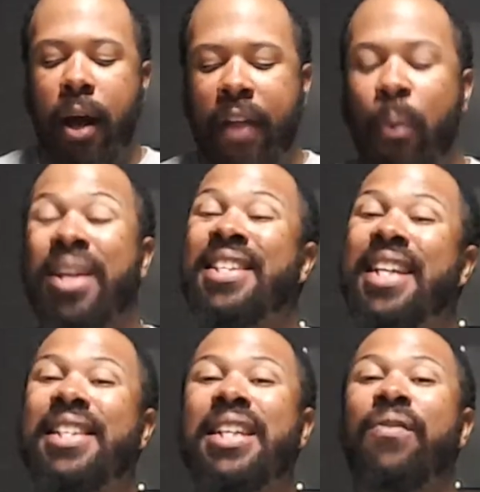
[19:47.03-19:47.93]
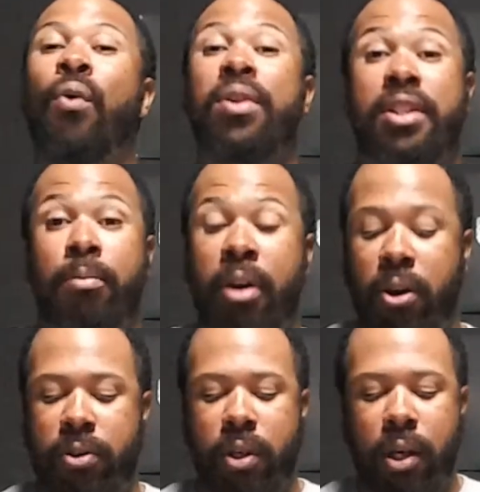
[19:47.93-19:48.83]
They win 16-14, the
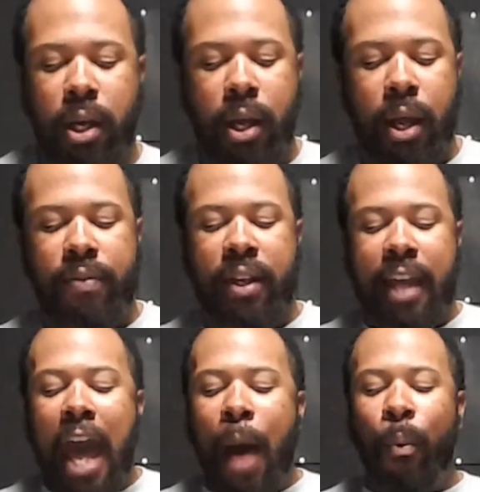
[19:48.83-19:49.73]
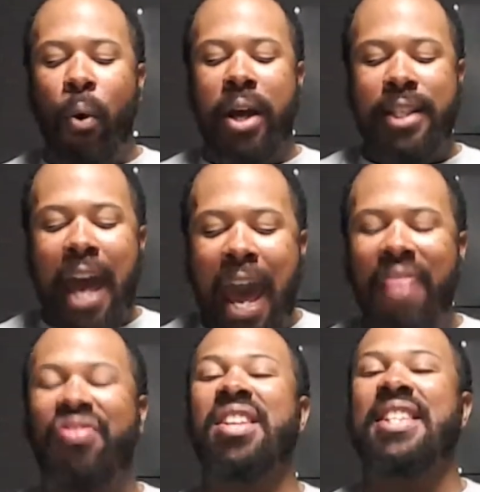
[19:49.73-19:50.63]
Bears. The Cowboys
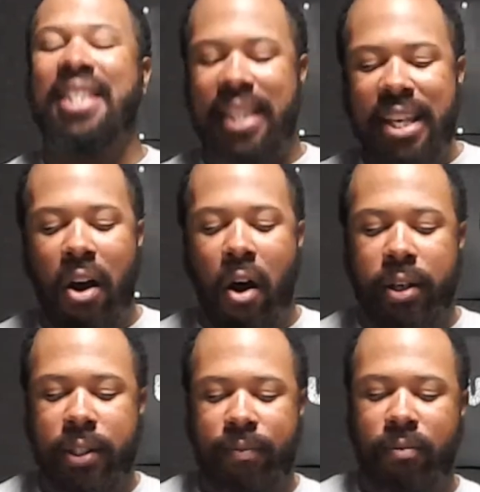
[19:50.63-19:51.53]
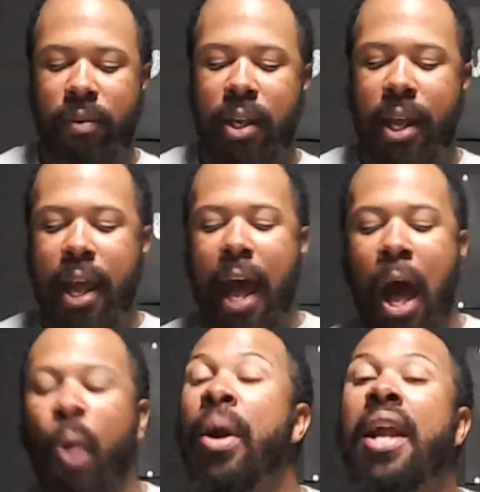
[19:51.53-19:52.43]
at the Seahawks.
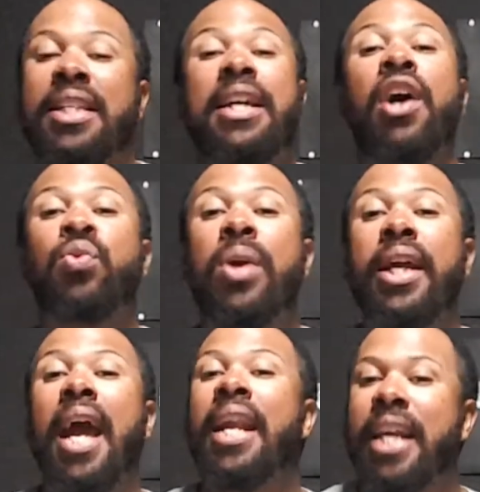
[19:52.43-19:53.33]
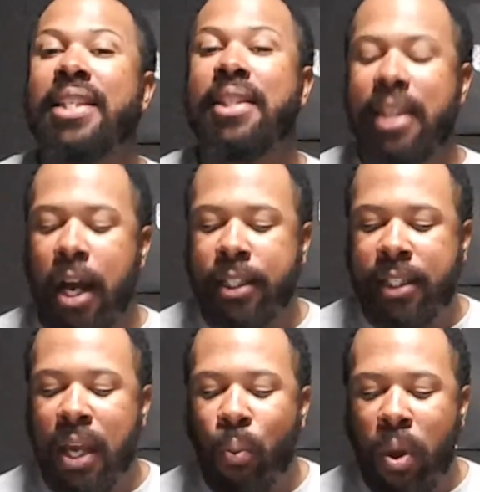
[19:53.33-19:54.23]
We had the Seahawks winning, and yes, the Seahawks
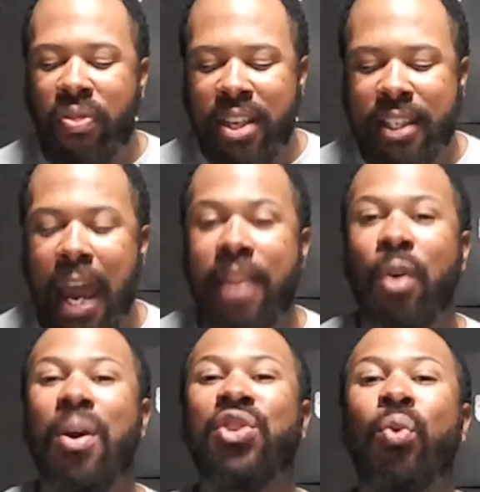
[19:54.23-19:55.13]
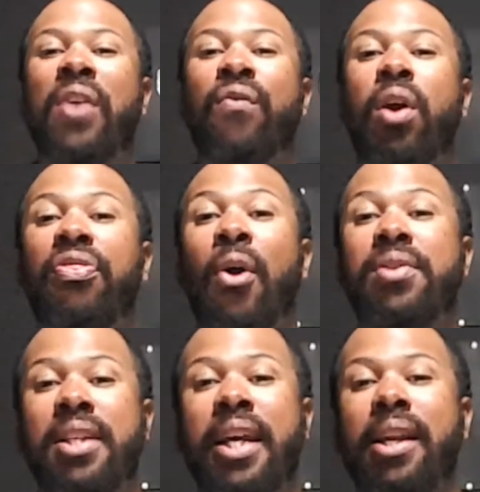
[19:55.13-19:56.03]
did win this game. They win
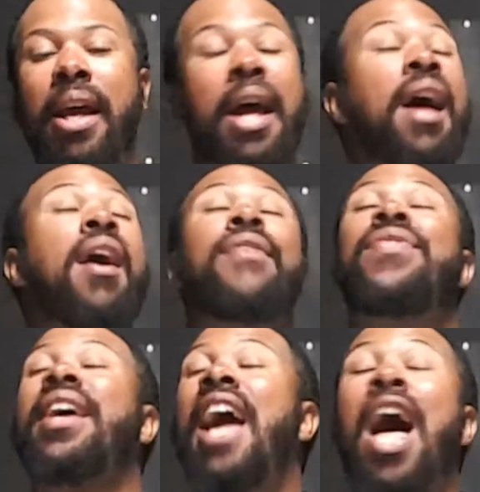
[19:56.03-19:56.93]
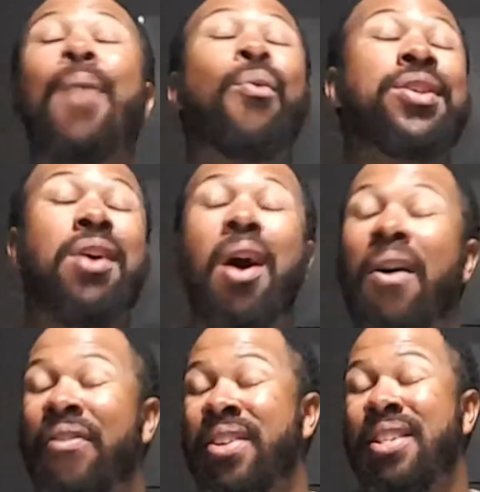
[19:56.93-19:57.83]
24-13. the Cowboys'
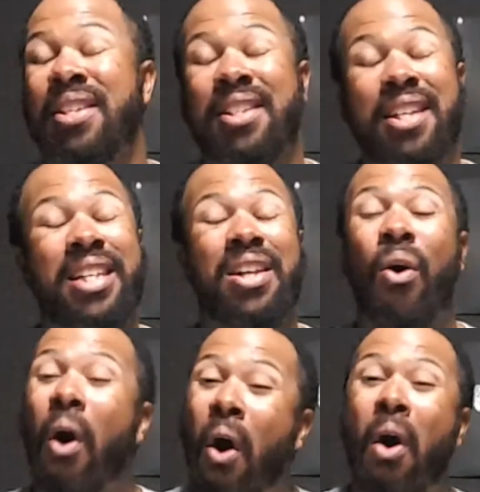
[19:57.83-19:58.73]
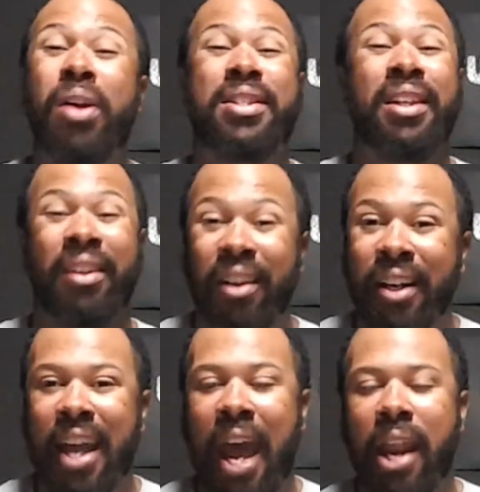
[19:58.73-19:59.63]
offense is just hard to
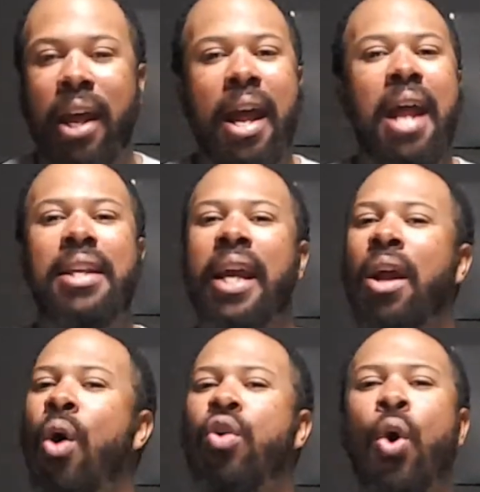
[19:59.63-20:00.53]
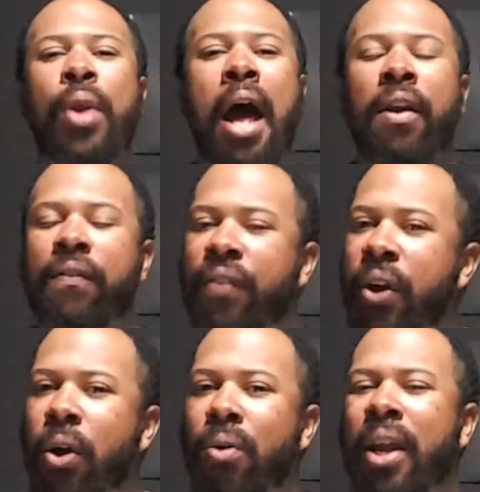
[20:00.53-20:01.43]
look at. They don't go down the
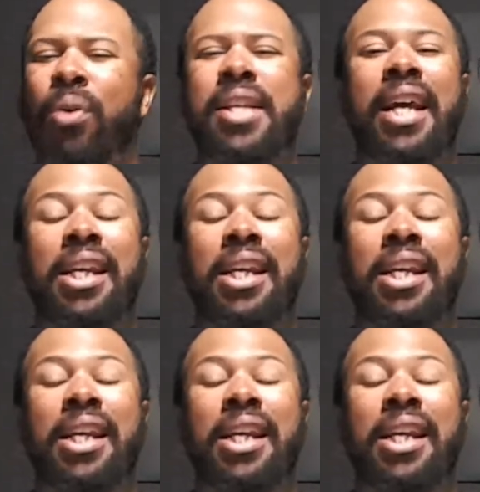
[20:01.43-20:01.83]
field. They don't take